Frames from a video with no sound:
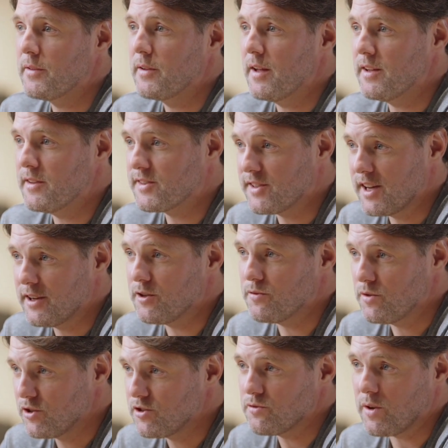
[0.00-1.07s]
And in 2
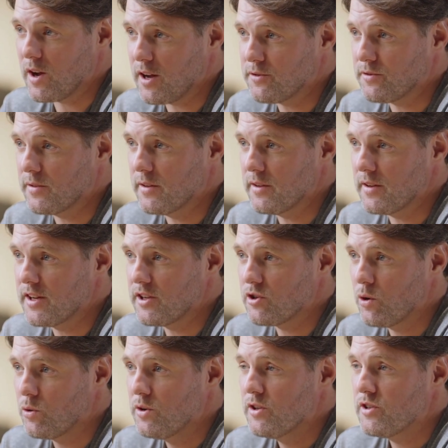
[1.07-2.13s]
verse 5, he
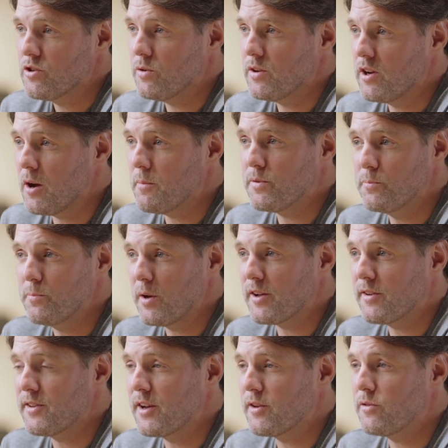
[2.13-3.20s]
told us to adopt the
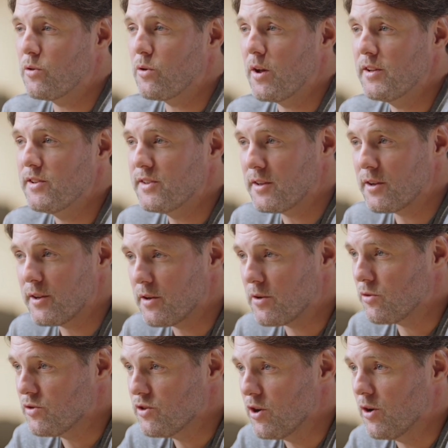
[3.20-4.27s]
mindset of Christ,
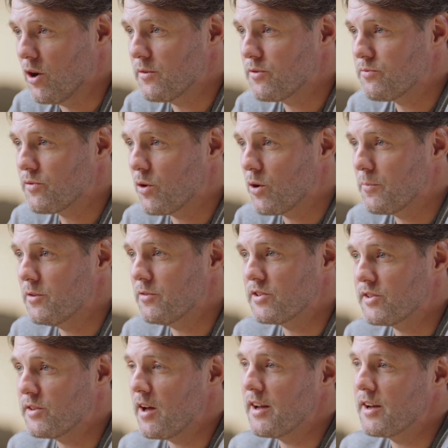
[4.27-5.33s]
who took on the form of a
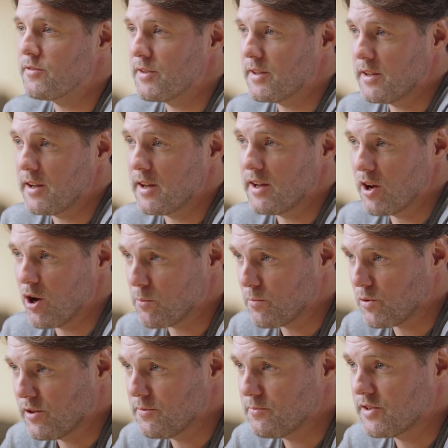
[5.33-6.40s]
slave and
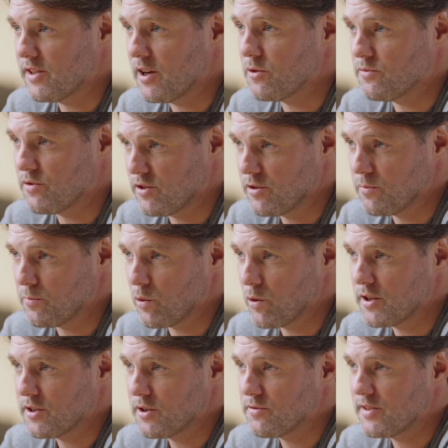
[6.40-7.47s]
humbled himself to the
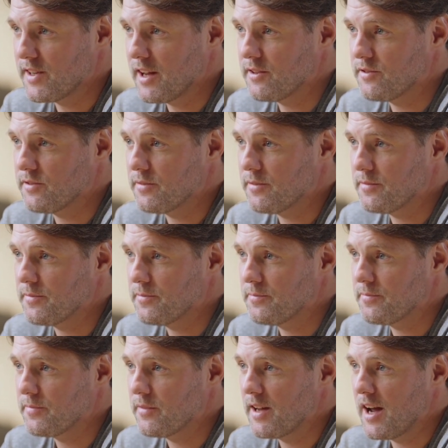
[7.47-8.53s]
point of death.
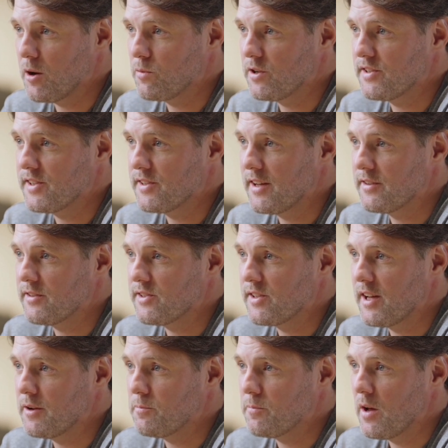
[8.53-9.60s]
Now we see that
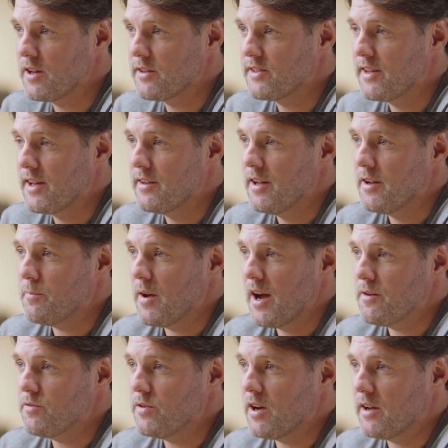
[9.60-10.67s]
same mindset in
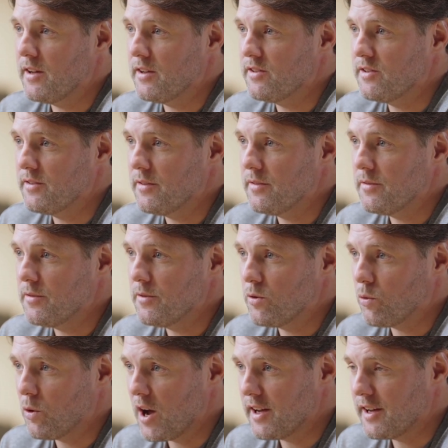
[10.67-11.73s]
Epaphroditus.
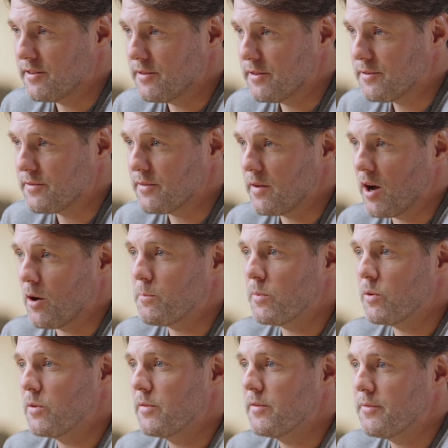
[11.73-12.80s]
Quiet,
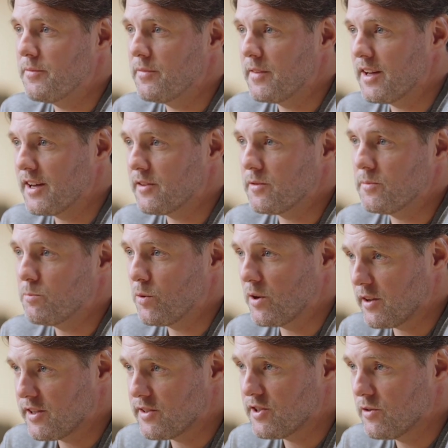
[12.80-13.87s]
humble, hidden,
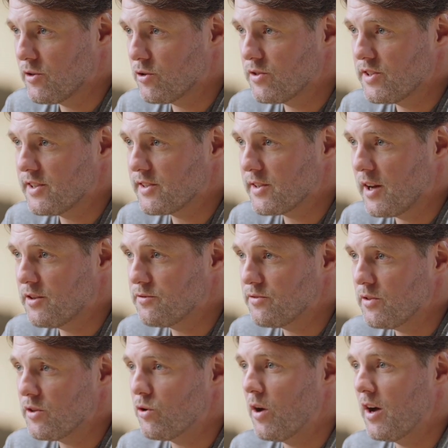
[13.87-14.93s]
willing to lose his life
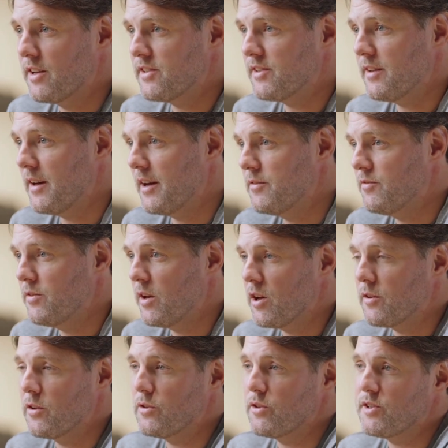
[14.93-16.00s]
for Christ and for
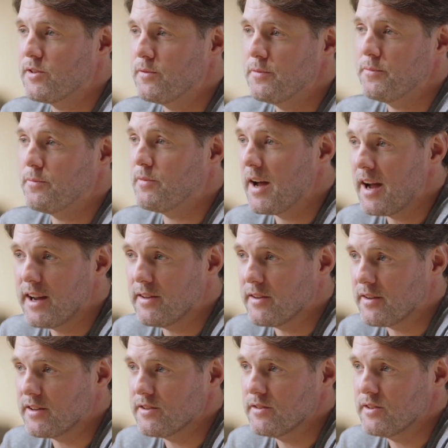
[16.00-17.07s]
others. That
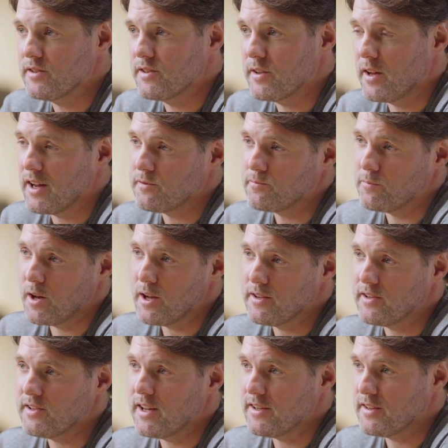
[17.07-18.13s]
is the slave
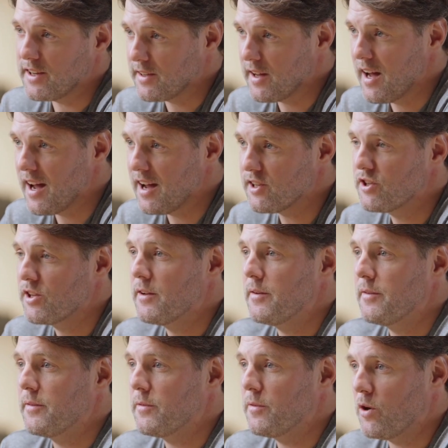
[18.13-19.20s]
mindset in action.
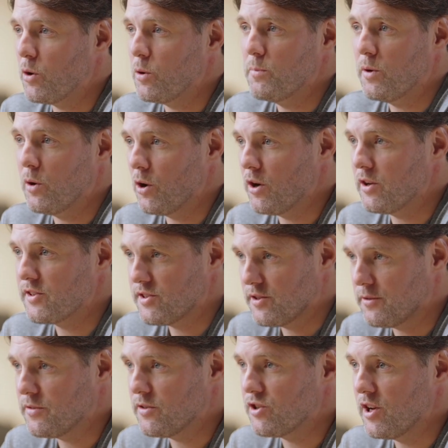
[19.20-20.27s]
No applause,
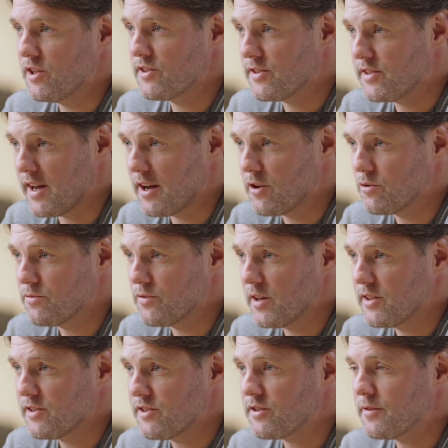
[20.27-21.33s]
just
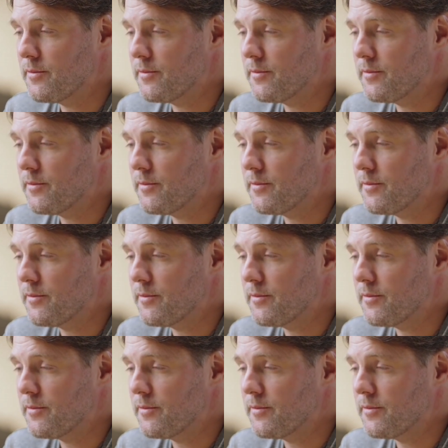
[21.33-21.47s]
sacrifice.